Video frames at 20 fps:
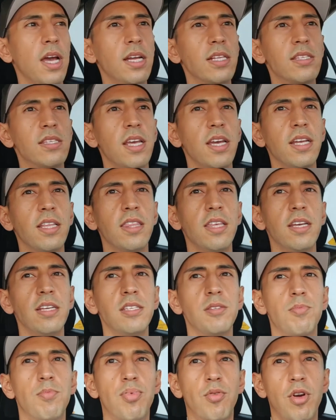It's like
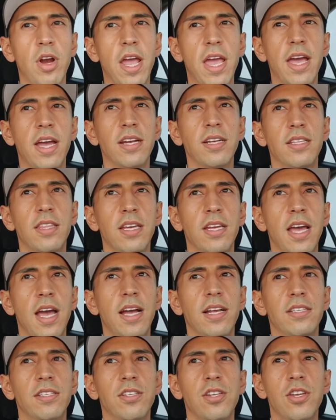this brand that
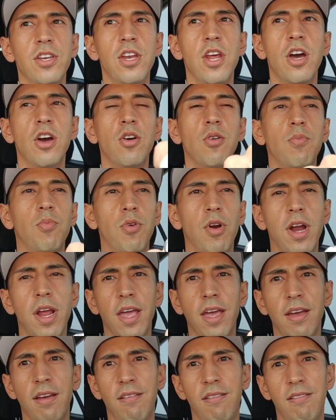has no
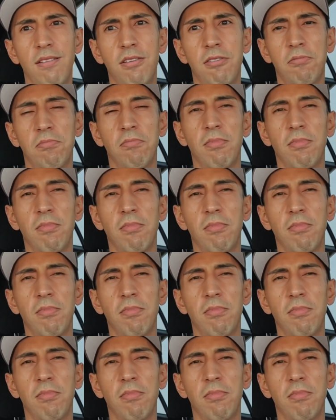brand,